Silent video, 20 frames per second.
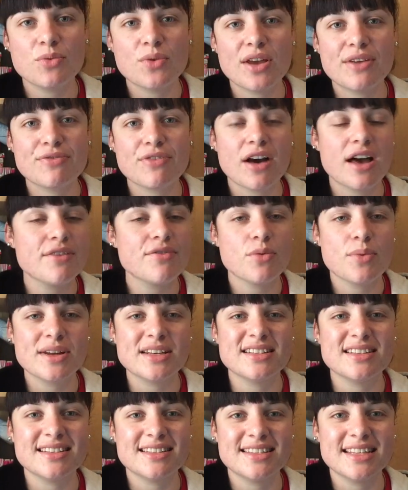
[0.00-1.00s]
If I ever
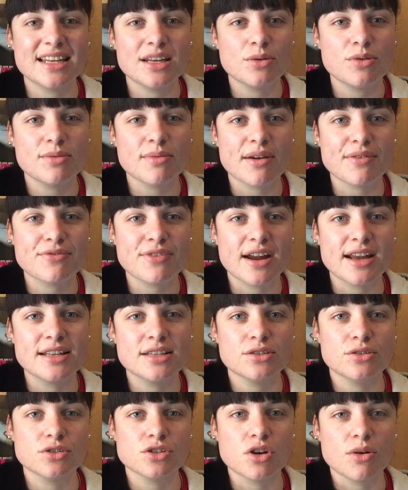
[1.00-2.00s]
went to the city with my
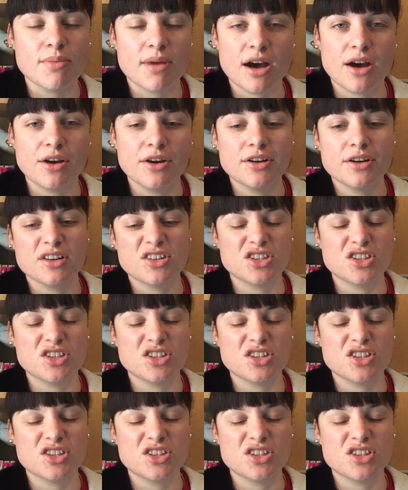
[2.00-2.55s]
friends or was on my own,